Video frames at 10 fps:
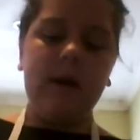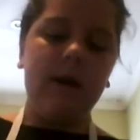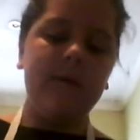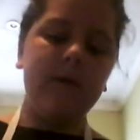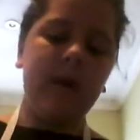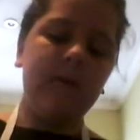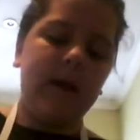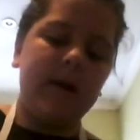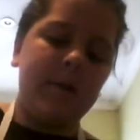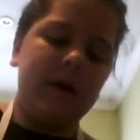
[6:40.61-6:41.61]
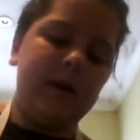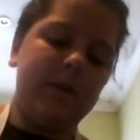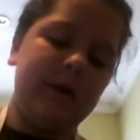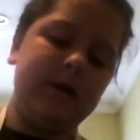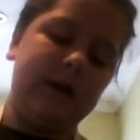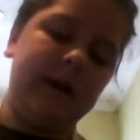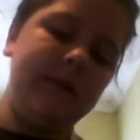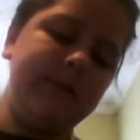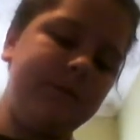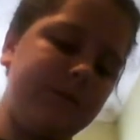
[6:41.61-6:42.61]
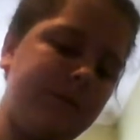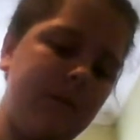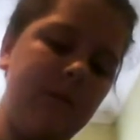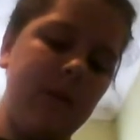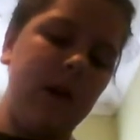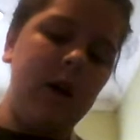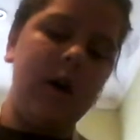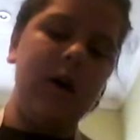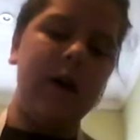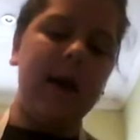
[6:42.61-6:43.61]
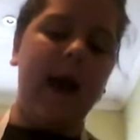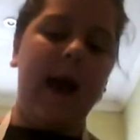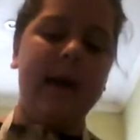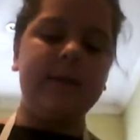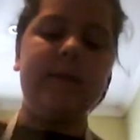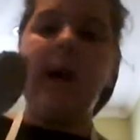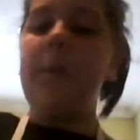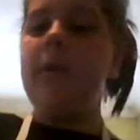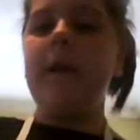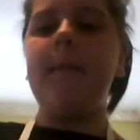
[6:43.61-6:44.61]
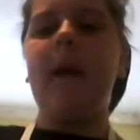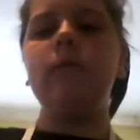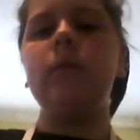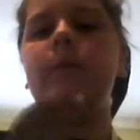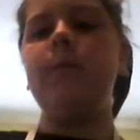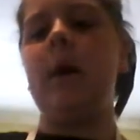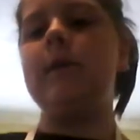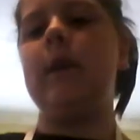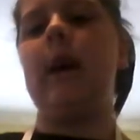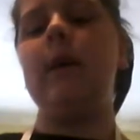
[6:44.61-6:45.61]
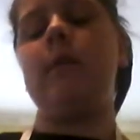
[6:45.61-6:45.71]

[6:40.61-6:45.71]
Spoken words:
If you don't like peanut butter, you're going to add double the amount of butter.